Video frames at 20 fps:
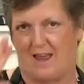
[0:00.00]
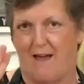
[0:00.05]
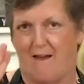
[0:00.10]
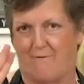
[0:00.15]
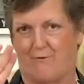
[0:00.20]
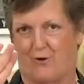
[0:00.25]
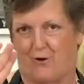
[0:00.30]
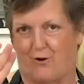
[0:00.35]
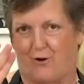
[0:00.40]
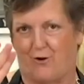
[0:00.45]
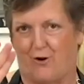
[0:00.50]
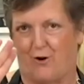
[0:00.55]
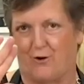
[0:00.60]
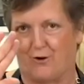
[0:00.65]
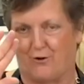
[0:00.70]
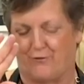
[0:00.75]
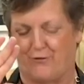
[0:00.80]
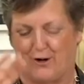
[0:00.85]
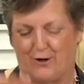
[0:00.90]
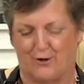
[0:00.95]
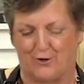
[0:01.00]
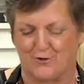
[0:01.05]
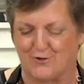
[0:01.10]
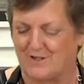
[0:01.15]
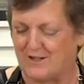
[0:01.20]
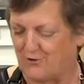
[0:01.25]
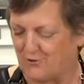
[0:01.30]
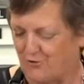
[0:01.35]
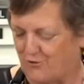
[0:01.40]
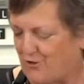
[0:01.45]
ever are your fingers
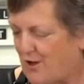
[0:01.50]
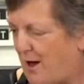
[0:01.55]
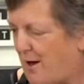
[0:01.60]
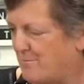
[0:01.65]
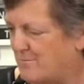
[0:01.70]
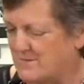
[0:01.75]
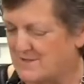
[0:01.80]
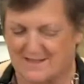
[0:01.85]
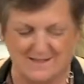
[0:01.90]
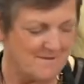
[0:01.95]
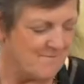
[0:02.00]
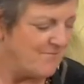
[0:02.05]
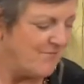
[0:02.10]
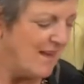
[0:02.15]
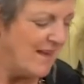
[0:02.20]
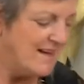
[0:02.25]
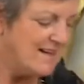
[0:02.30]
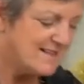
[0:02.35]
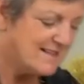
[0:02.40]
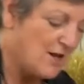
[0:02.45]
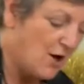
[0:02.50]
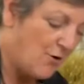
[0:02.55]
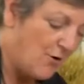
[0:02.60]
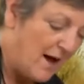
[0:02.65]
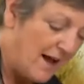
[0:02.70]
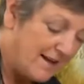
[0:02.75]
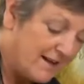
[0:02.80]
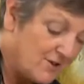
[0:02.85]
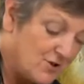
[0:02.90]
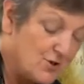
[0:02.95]
and your thumbs. So
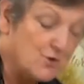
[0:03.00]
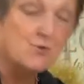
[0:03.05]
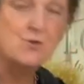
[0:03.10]
I can do